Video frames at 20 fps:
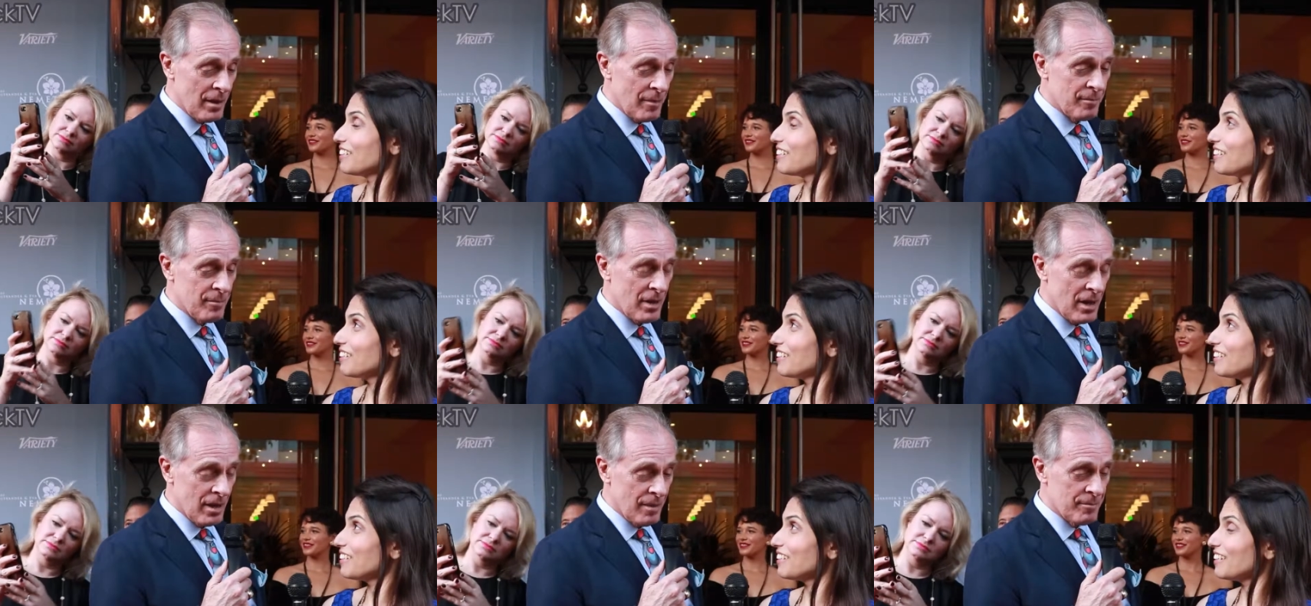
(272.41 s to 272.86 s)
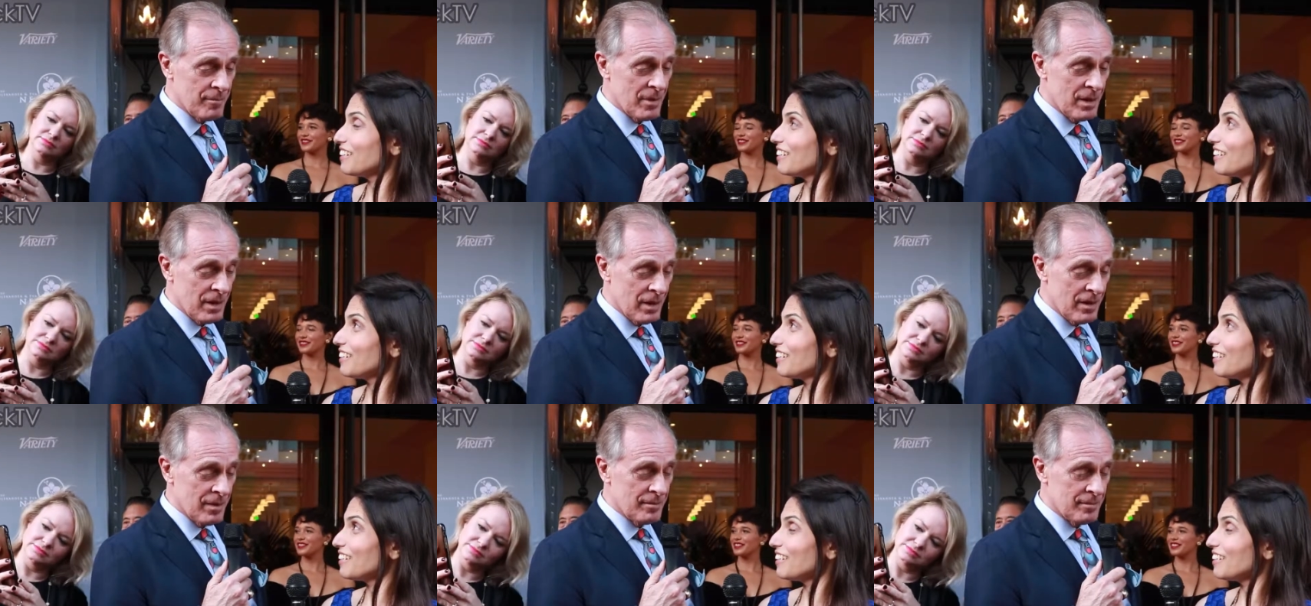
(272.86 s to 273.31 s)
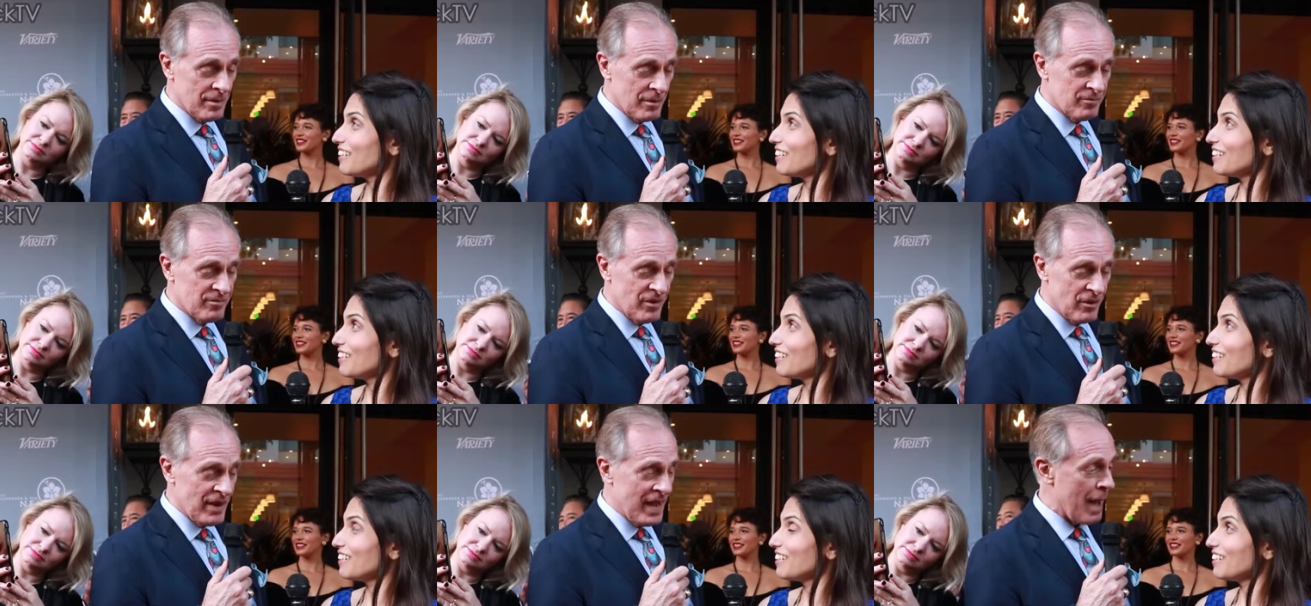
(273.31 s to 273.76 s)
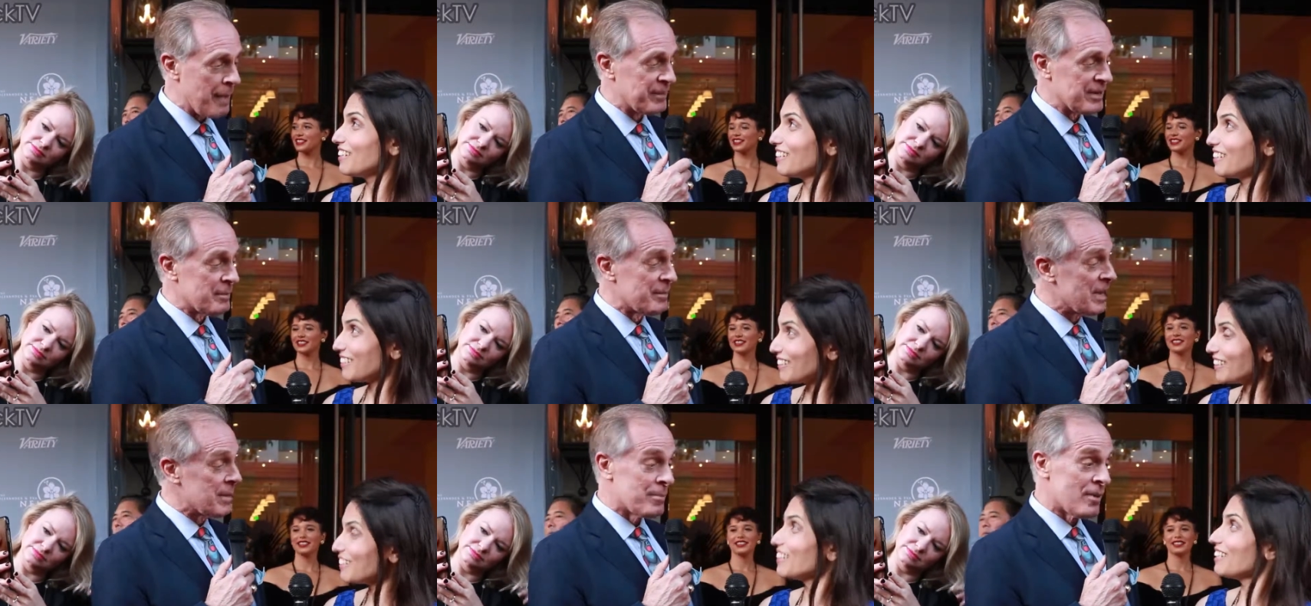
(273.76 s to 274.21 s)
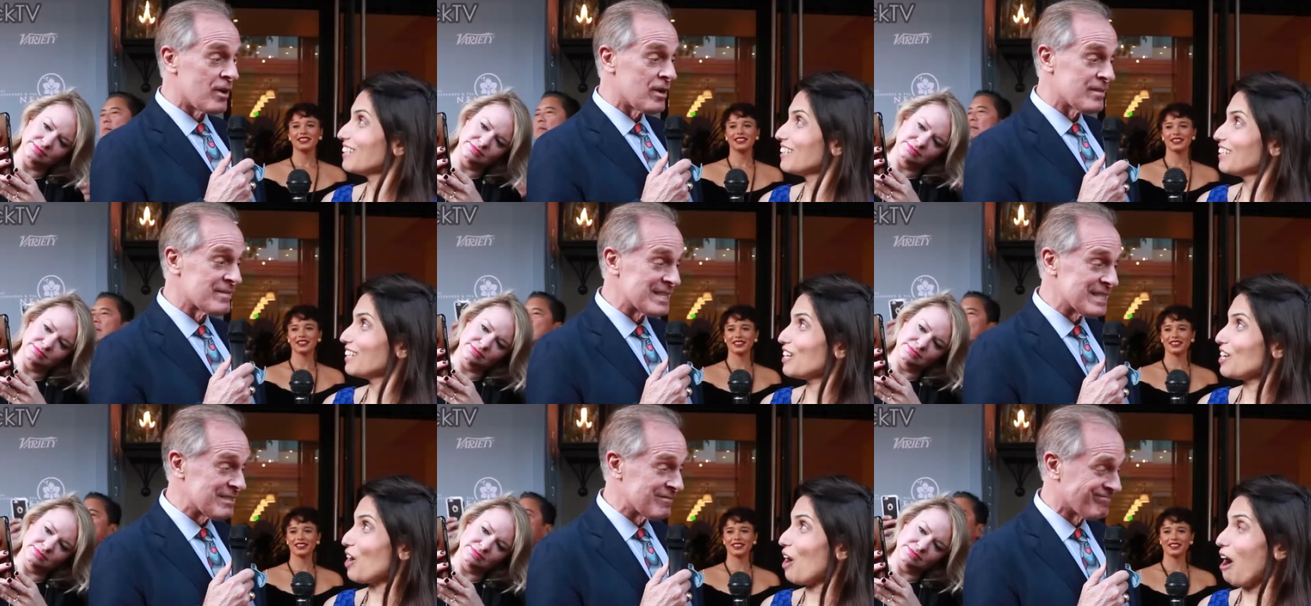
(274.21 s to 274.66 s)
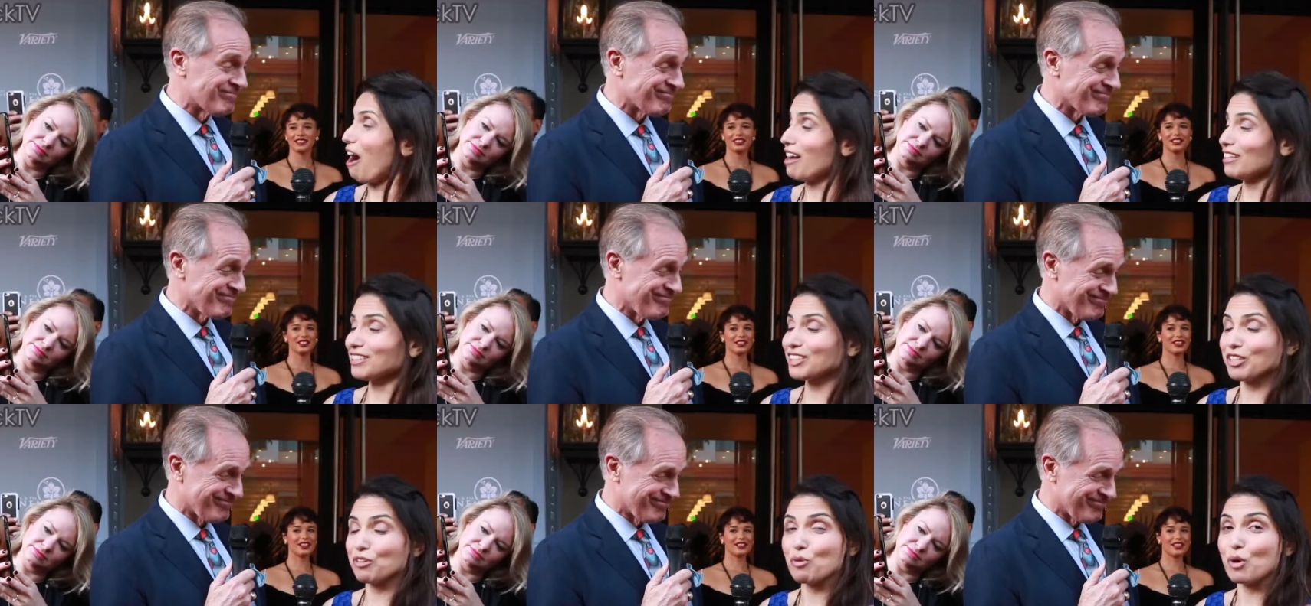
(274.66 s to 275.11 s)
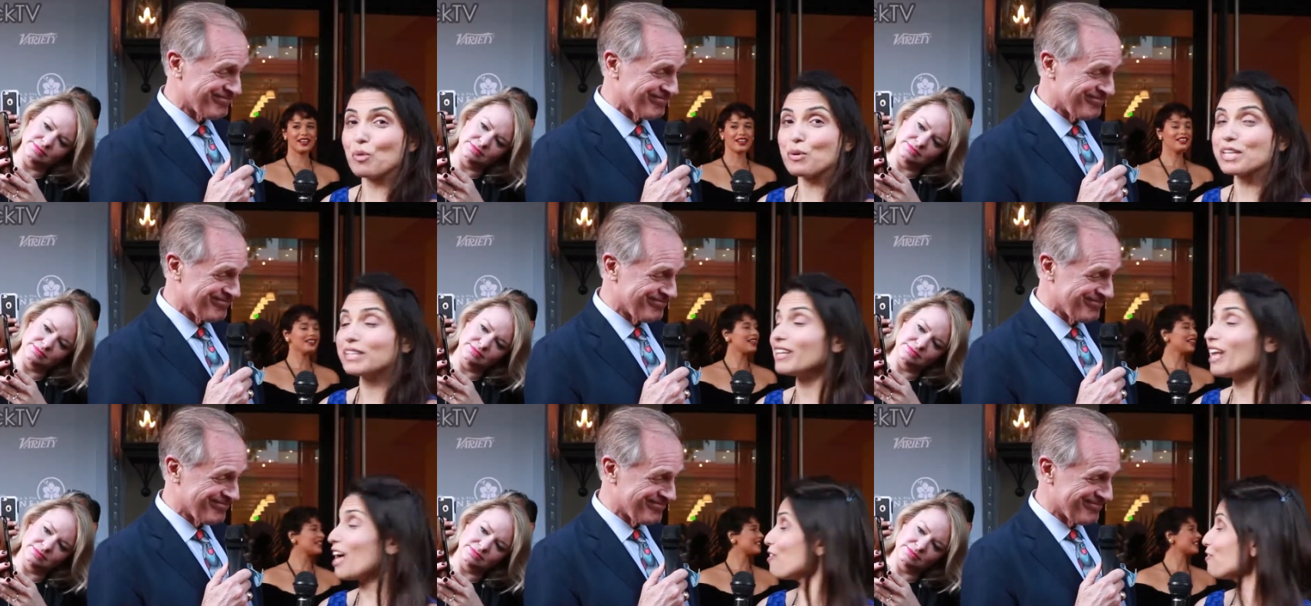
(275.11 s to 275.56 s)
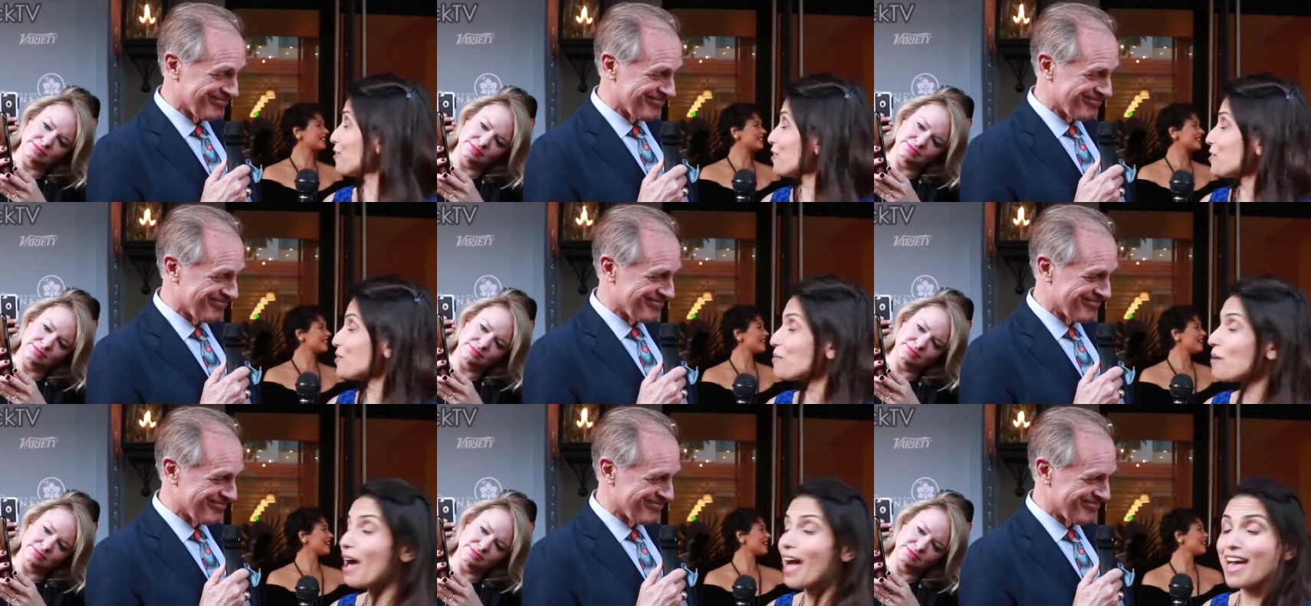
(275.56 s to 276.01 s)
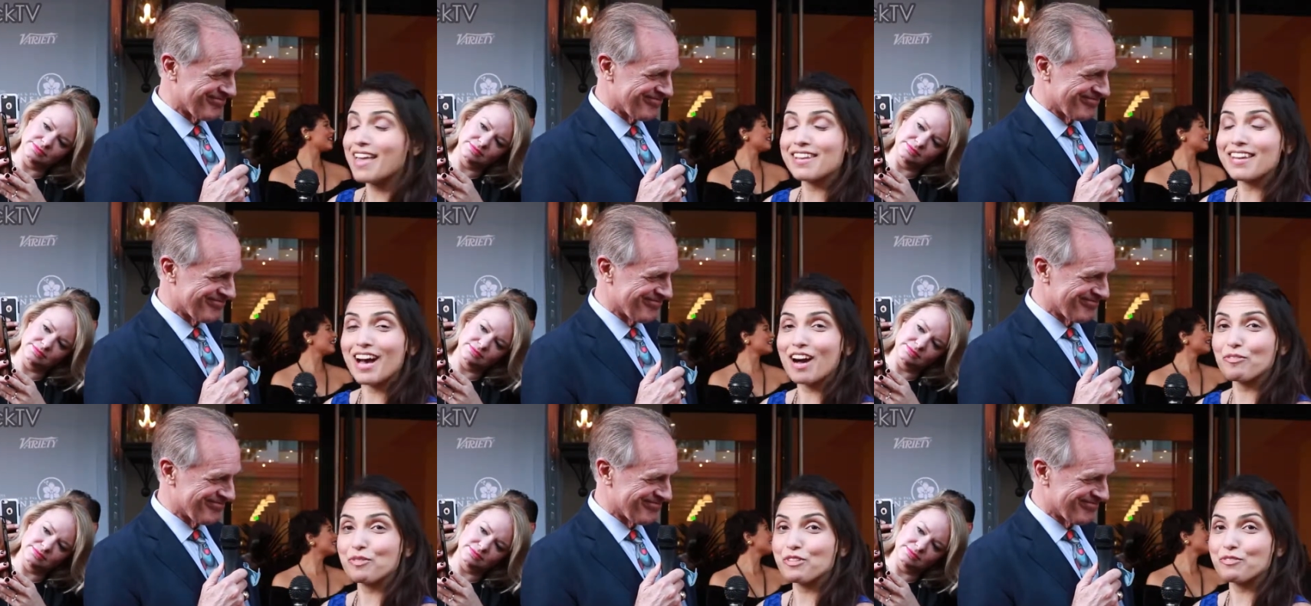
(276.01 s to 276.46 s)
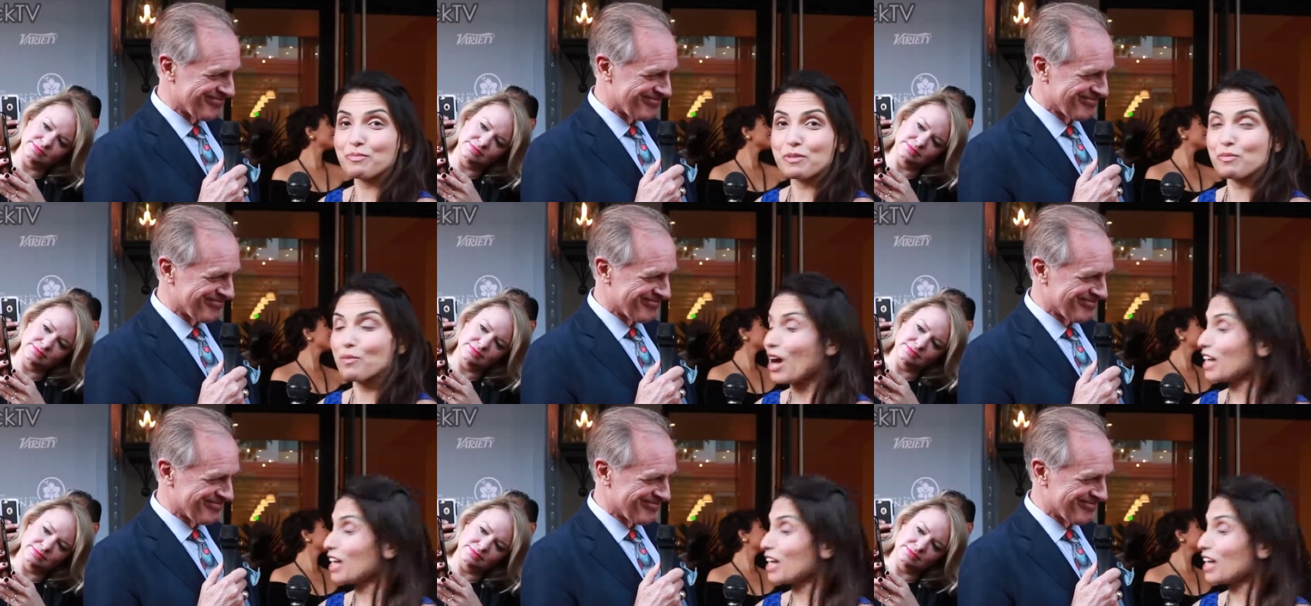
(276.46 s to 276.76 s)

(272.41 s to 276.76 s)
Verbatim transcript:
Speaker 1: I'm, I'm, I'm, very happy to be a part of it.
Speaker 2: Awesome. Well, we love you, and we've been